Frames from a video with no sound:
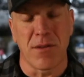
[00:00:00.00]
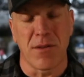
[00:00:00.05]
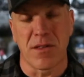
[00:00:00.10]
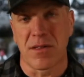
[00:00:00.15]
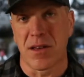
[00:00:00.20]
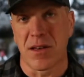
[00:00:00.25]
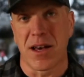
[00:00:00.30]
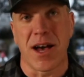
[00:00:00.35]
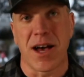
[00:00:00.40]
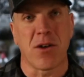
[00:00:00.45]

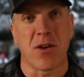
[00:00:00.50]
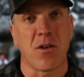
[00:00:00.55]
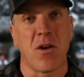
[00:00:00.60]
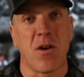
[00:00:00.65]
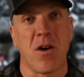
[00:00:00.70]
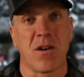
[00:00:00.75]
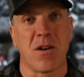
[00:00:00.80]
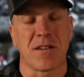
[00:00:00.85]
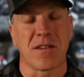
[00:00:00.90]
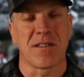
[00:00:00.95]
With
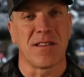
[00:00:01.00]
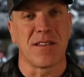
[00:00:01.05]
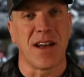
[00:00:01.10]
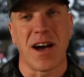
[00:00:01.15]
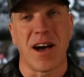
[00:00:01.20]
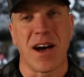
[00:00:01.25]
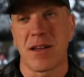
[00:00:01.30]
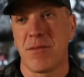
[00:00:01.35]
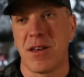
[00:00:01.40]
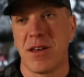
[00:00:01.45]
Alcoholics
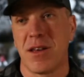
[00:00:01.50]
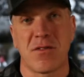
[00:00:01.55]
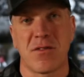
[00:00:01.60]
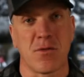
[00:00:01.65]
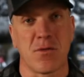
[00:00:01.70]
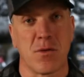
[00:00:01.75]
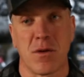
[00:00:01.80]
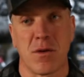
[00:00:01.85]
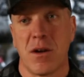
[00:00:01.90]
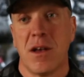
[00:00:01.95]

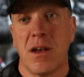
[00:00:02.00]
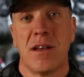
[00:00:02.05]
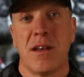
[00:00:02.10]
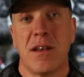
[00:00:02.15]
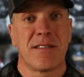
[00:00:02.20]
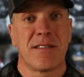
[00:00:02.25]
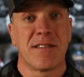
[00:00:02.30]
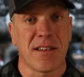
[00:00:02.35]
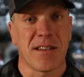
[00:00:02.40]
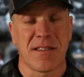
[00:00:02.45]
Anonymous or
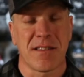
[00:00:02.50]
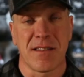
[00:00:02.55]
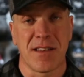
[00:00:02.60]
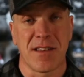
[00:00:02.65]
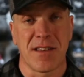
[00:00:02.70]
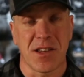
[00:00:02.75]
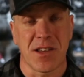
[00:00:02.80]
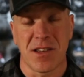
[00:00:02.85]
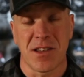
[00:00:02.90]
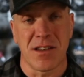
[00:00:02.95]
sex
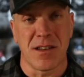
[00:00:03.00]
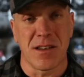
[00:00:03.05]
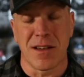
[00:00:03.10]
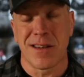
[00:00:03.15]
addiction,